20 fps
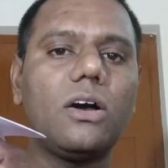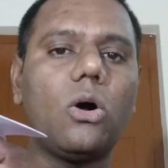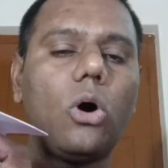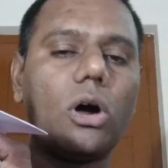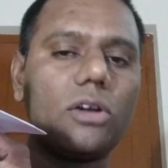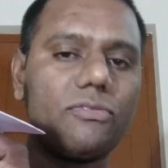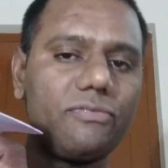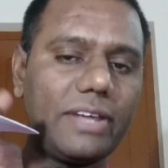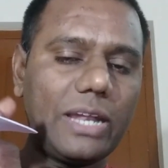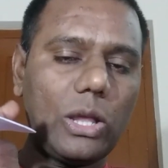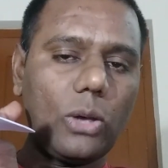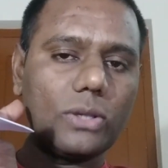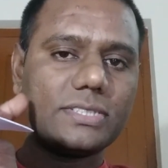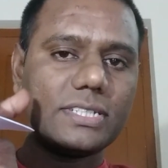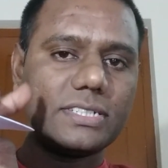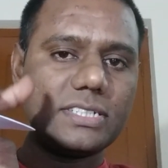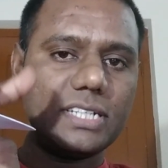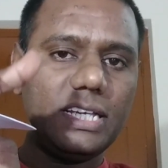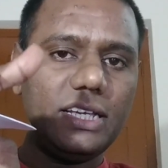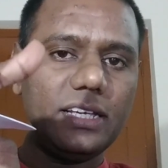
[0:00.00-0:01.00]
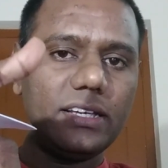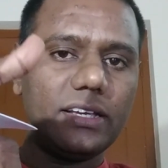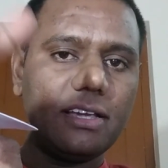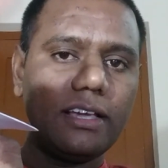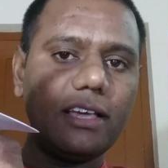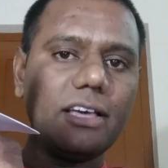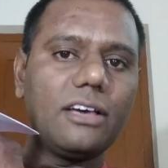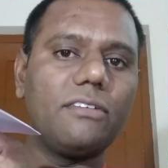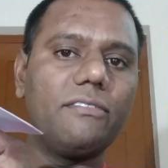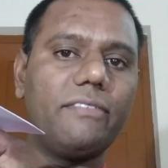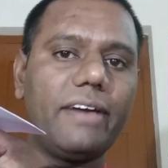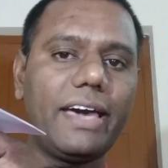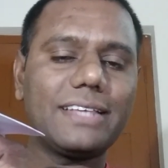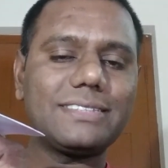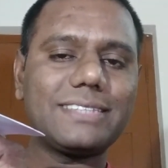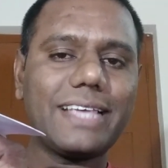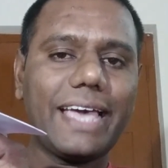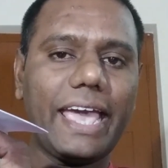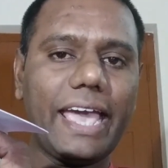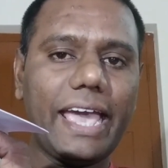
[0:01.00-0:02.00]
or velocity,
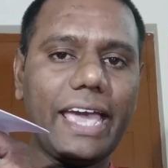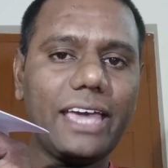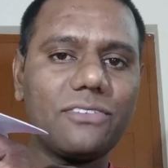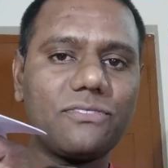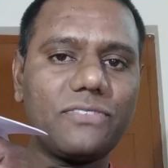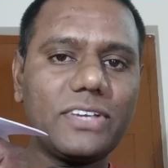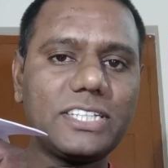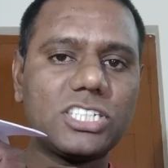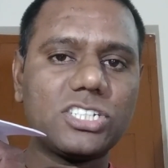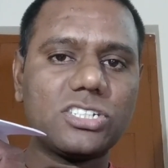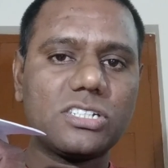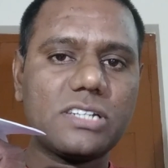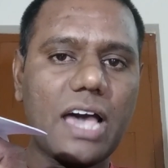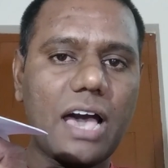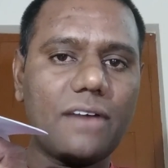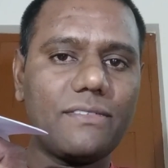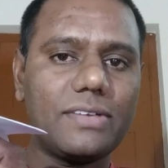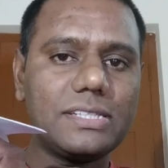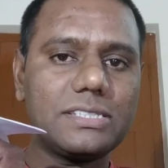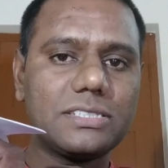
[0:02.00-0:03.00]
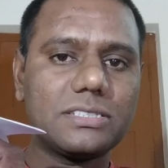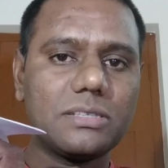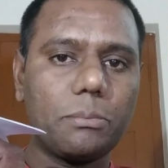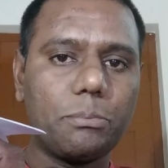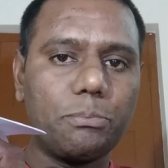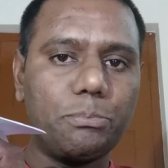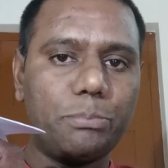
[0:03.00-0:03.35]
whereas the air which travels